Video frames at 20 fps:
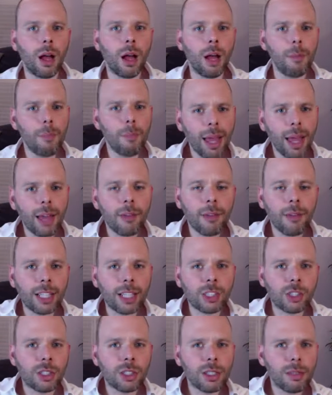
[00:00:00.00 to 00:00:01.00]
I may have
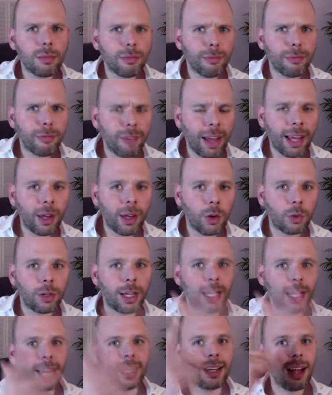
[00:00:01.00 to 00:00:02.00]
actually failed.
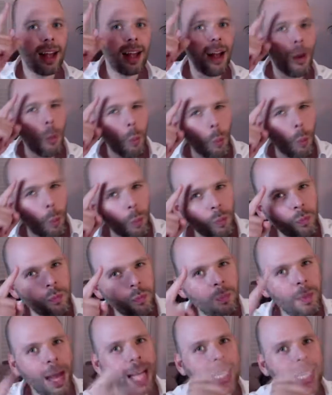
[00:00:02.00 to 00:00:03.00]
Again,
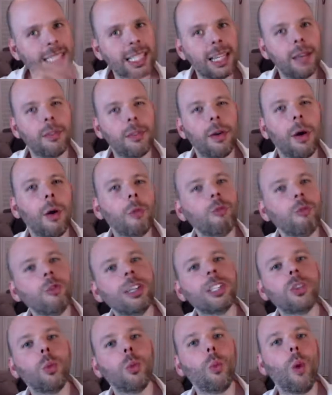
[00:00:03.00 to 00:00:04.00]
massive
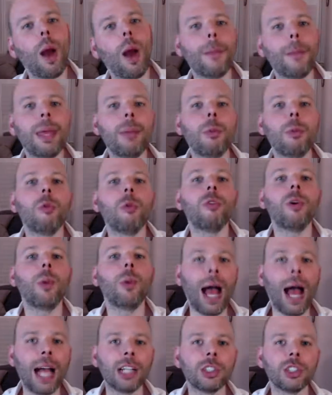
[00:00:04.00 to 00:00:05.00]
reason why people
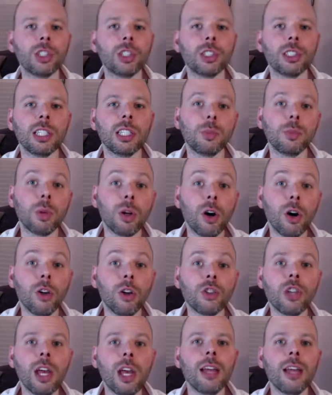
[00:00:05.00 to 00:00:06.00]
feel anxious is
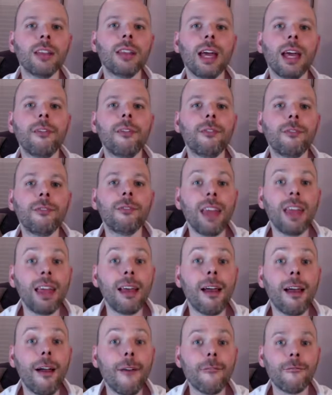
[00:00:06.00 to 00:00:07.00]
because they
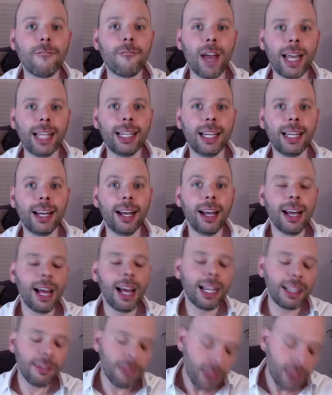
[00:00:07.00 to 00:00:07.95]
fear failure. And